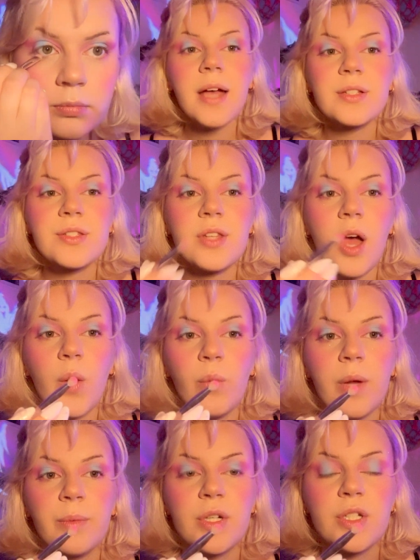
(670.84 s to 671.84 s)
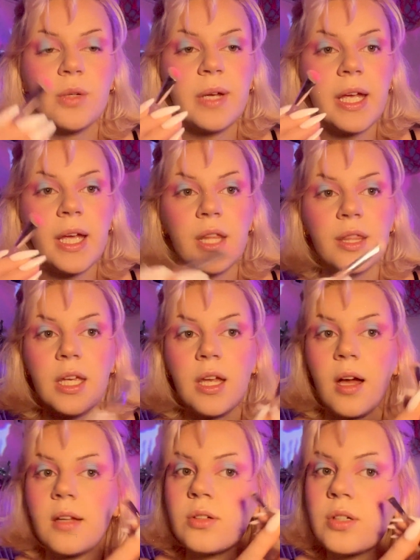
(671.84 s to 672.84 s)
So when we're doing the
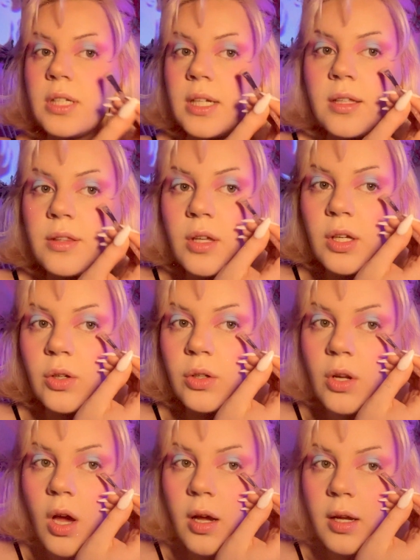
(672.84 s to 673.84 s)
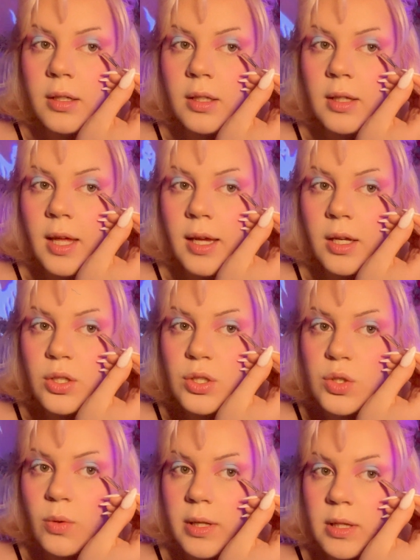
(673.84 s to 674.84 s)
underneath, you're not gonna like
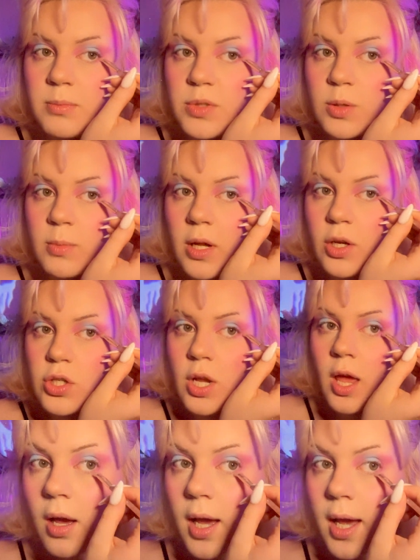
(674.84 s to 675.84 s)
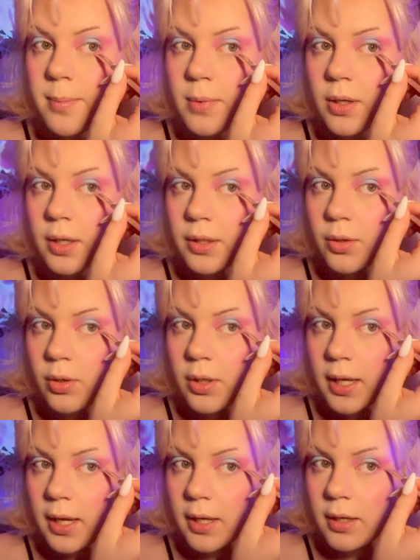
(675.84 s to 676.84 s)
join them too much. I'm gonna
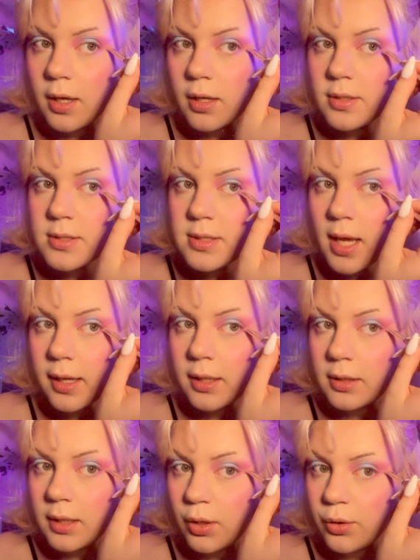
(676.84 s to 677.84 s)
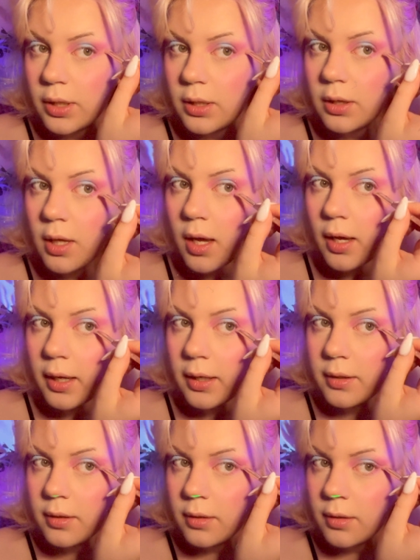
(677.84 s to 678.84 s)
create a secondary
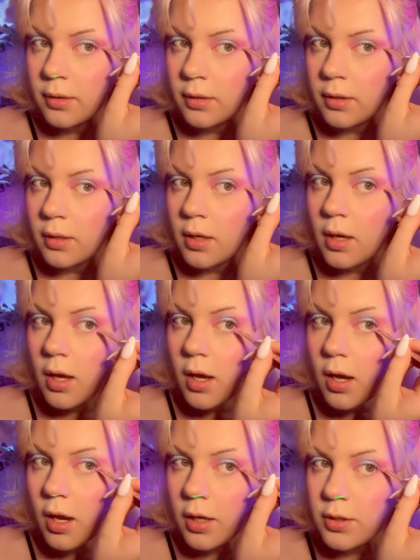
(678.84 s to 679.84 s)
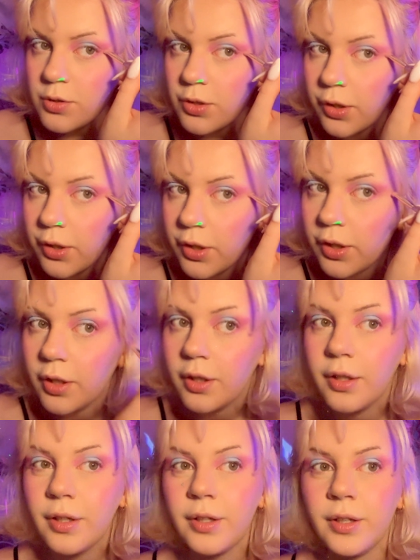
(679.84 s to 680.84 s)
line under
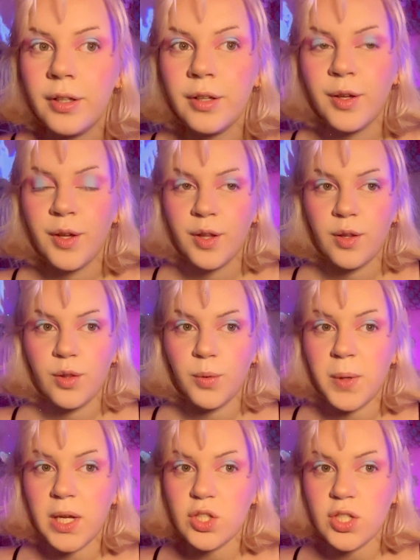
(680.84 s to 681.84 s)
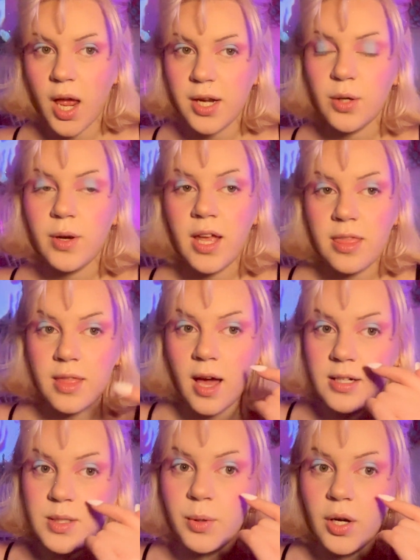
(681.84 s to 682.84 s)
the wing shadow, and
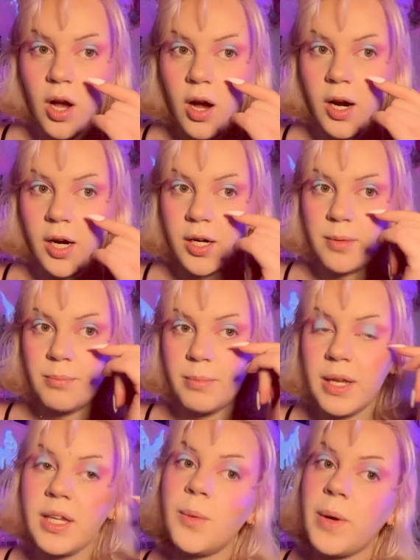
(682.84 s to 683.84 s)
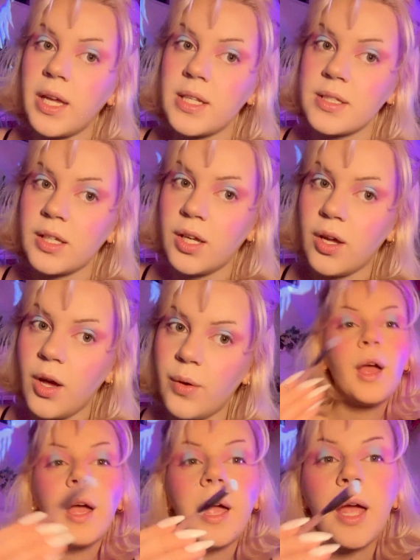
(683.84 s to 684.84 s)
that's where our mini wing is gonna go.
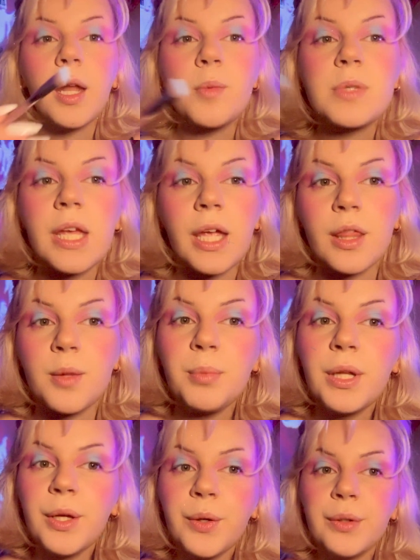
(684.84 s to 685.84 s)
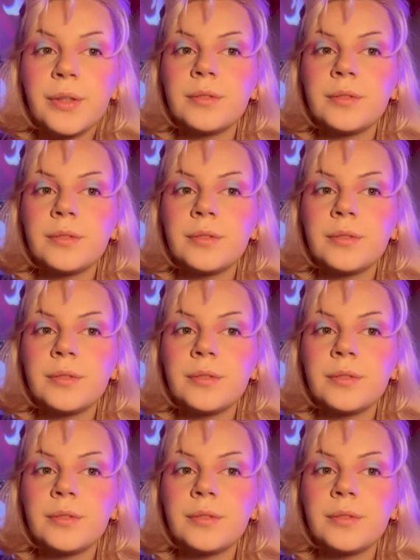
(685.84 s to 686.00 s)
And I'm taking the blue.